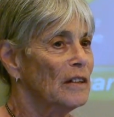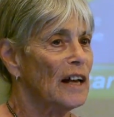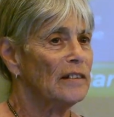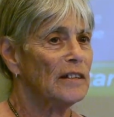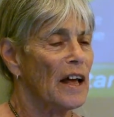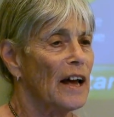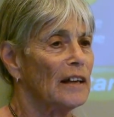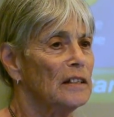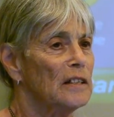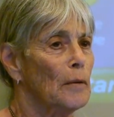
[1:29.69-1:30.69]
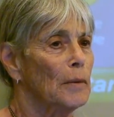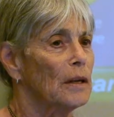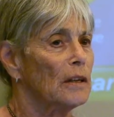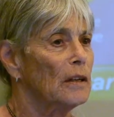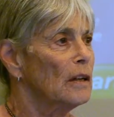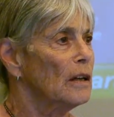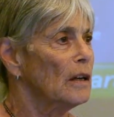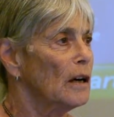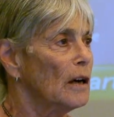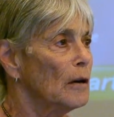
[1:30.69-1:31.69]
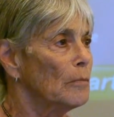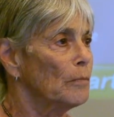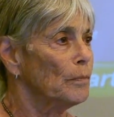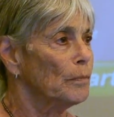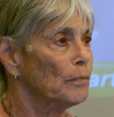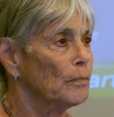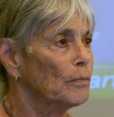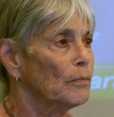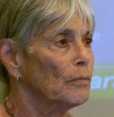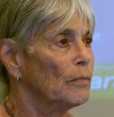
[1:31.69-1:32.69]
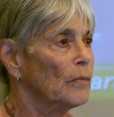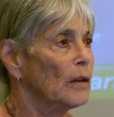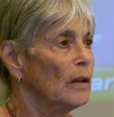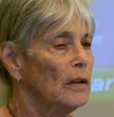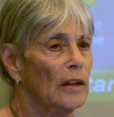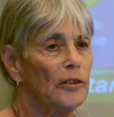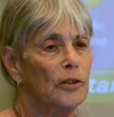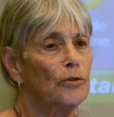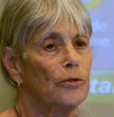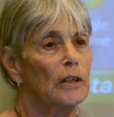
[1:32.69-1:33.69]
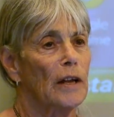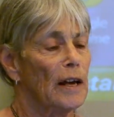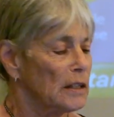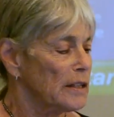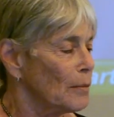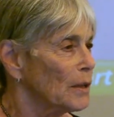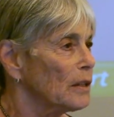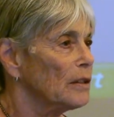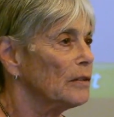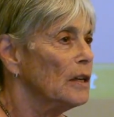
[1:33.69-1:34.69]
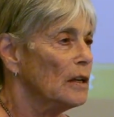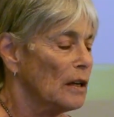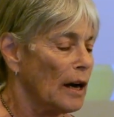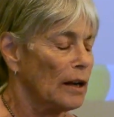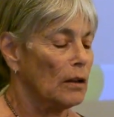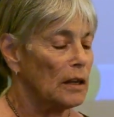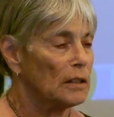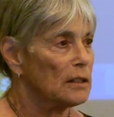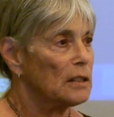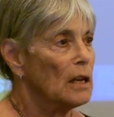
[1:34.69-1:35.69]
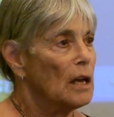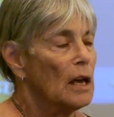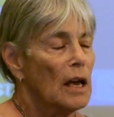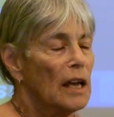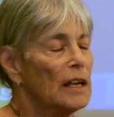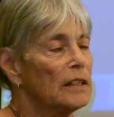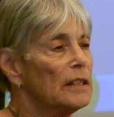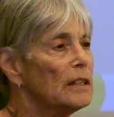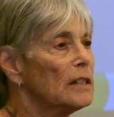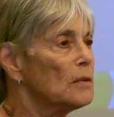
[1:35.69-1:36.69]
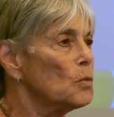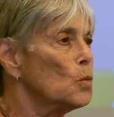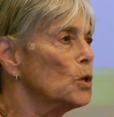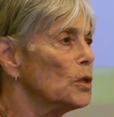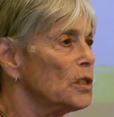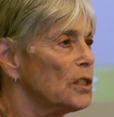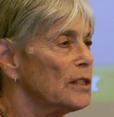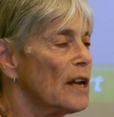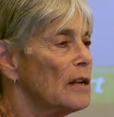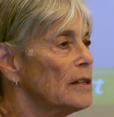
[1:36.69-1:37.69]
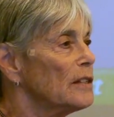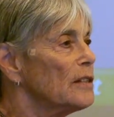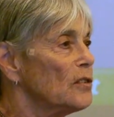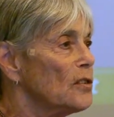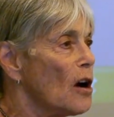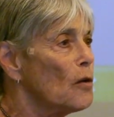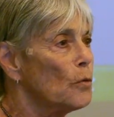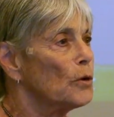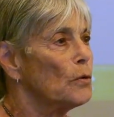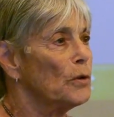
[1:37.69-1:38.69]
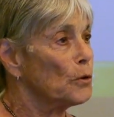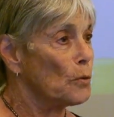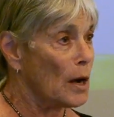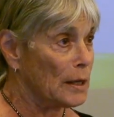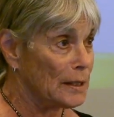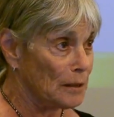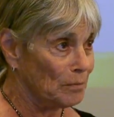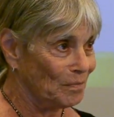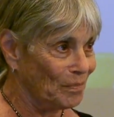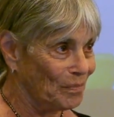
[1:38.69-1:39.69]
That's an academic, that's usually an academic ILS. And it works, and it does not work with Horizon.